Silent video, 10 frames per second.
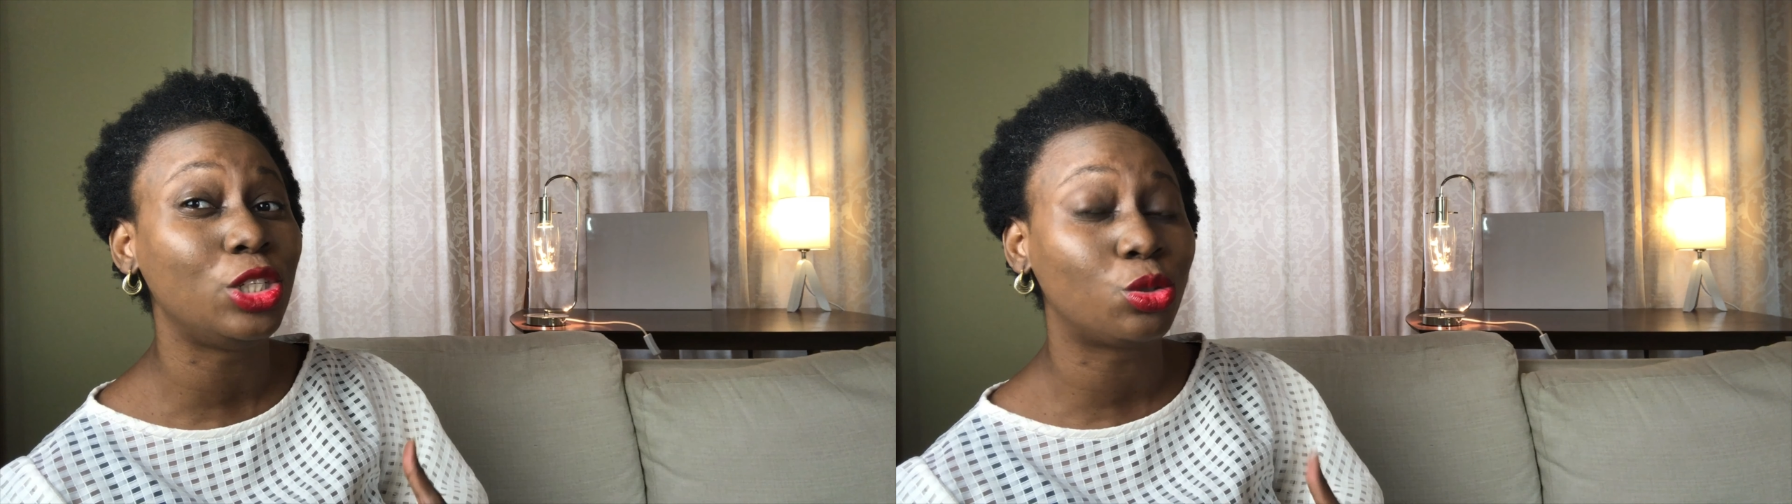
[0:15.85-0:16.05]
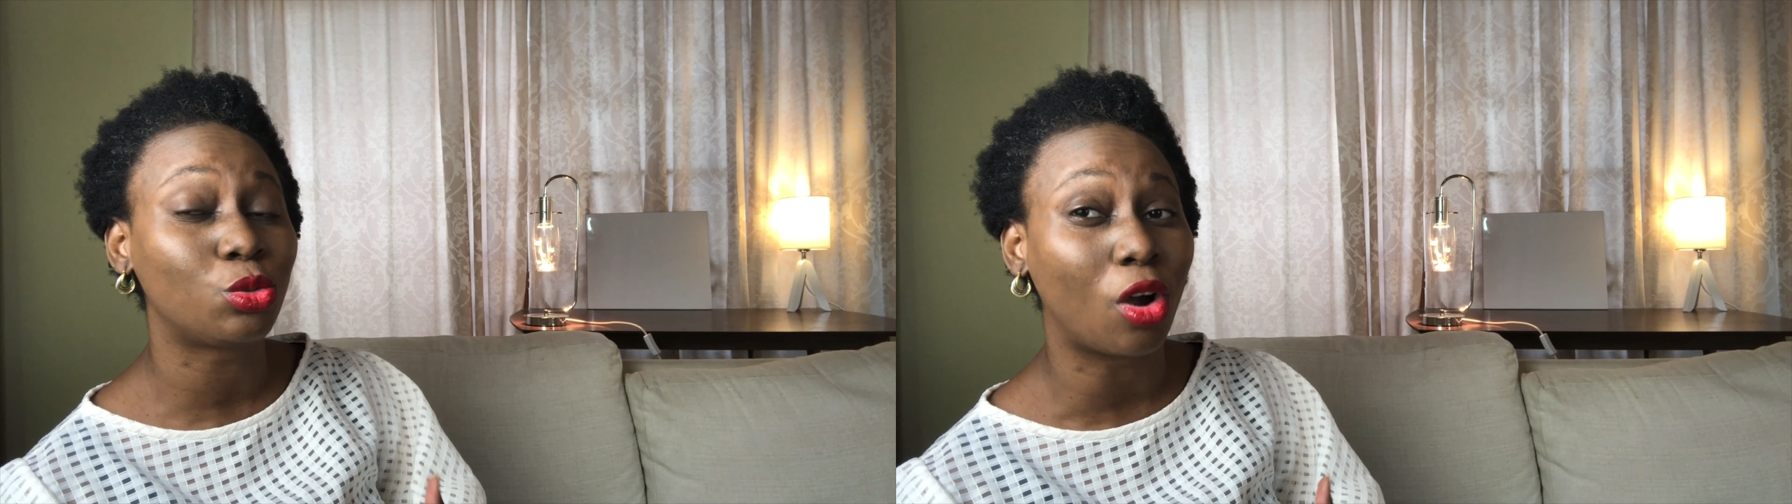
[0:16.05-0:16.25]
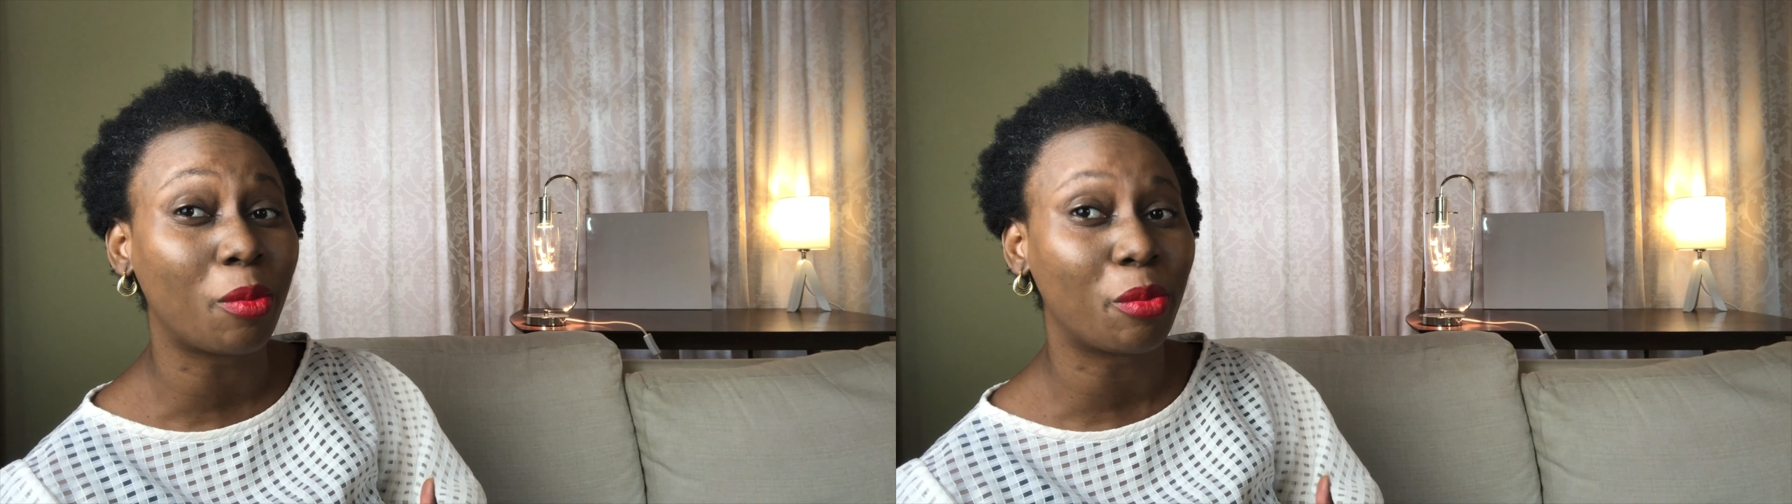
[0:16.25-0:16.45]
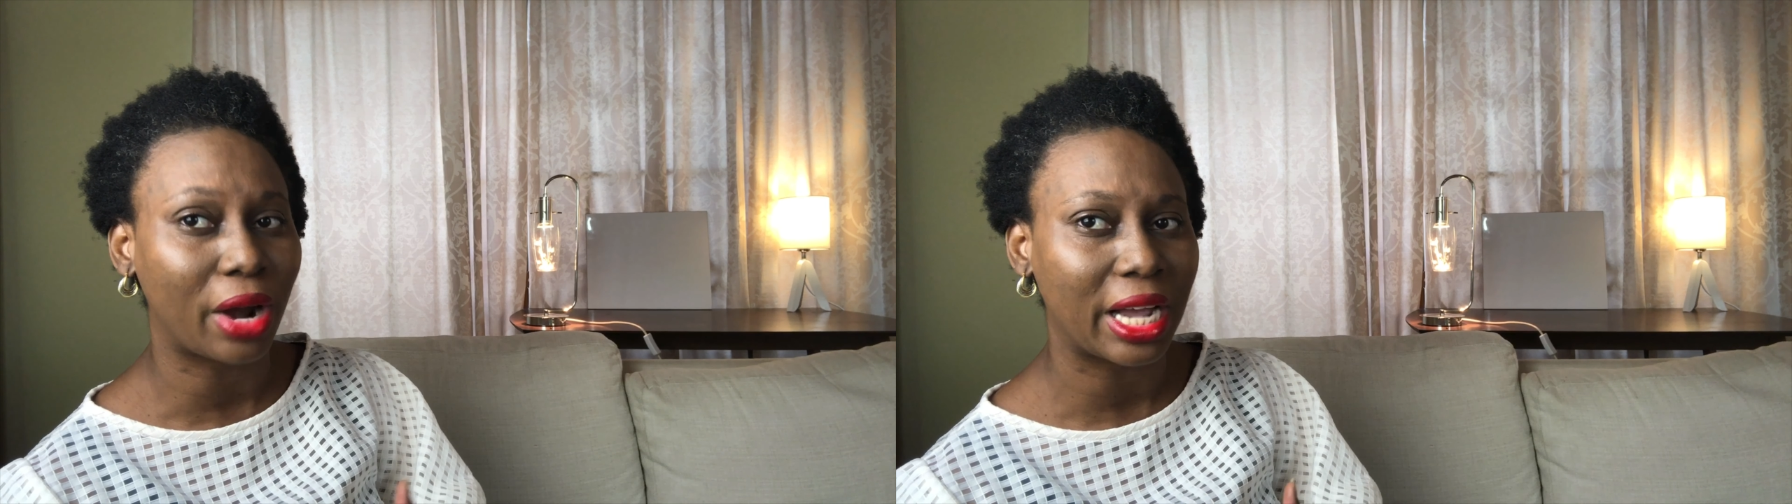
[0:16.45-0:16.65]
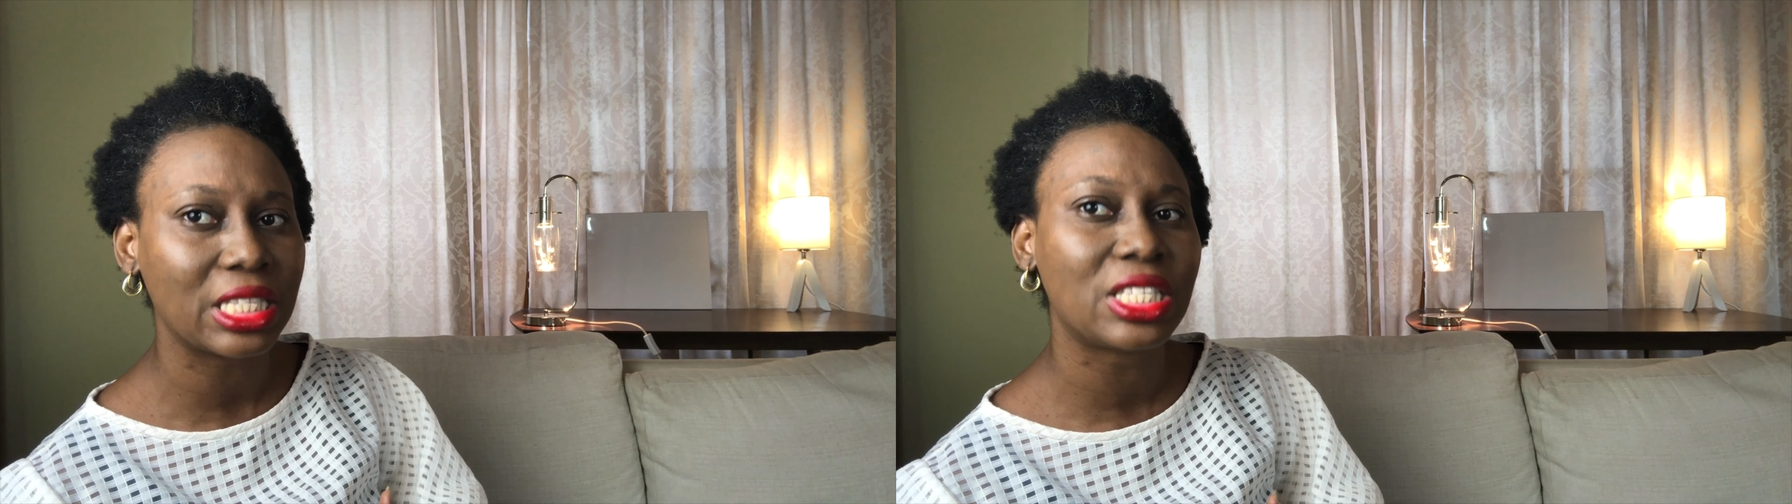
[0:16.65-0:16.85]
strong
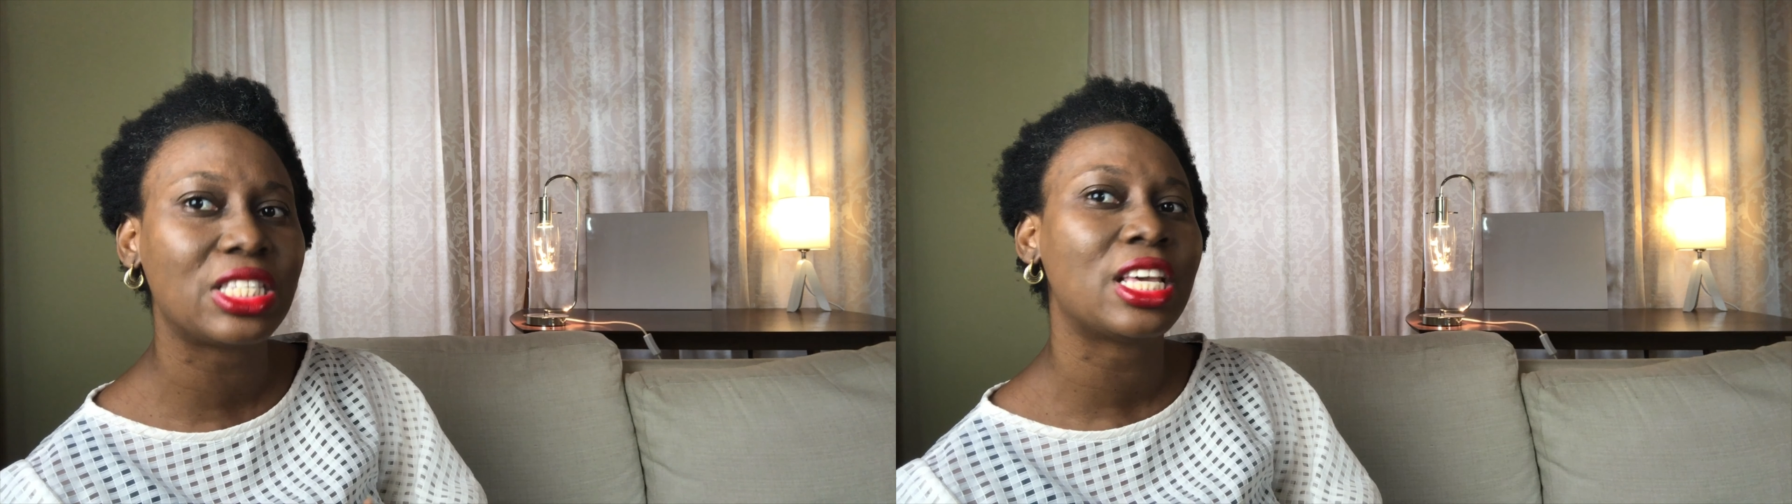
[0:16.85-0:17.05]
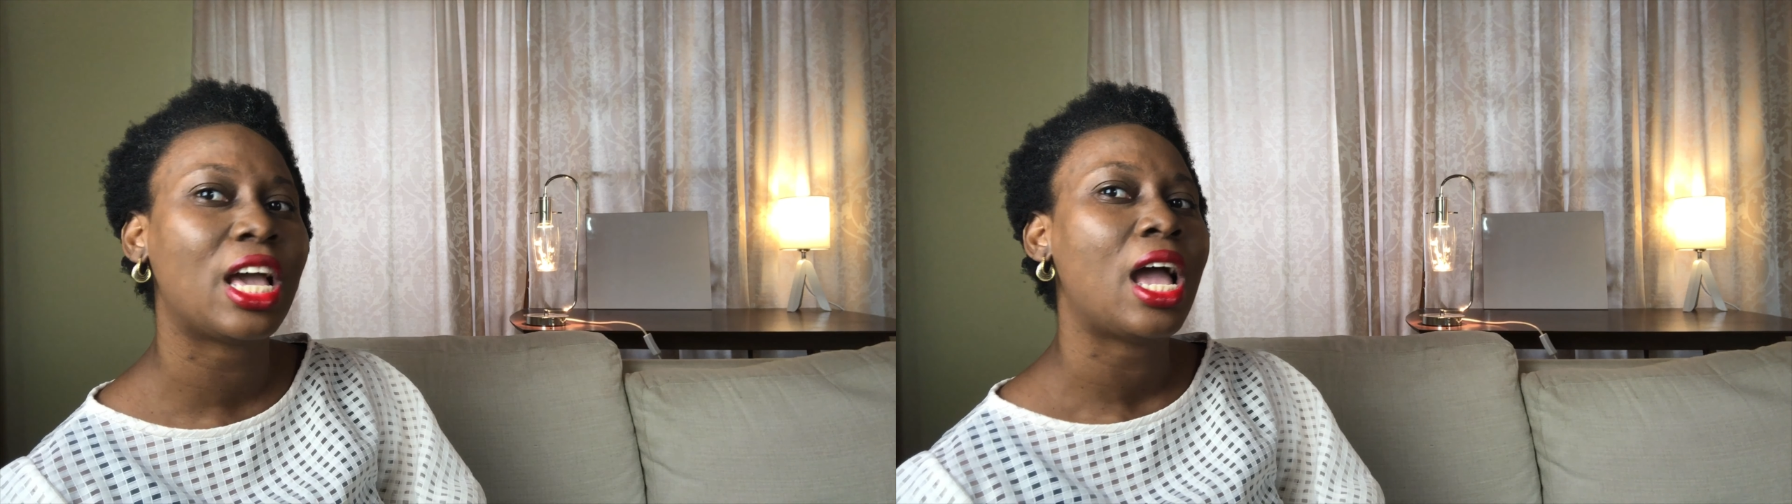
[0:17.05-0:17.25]
brands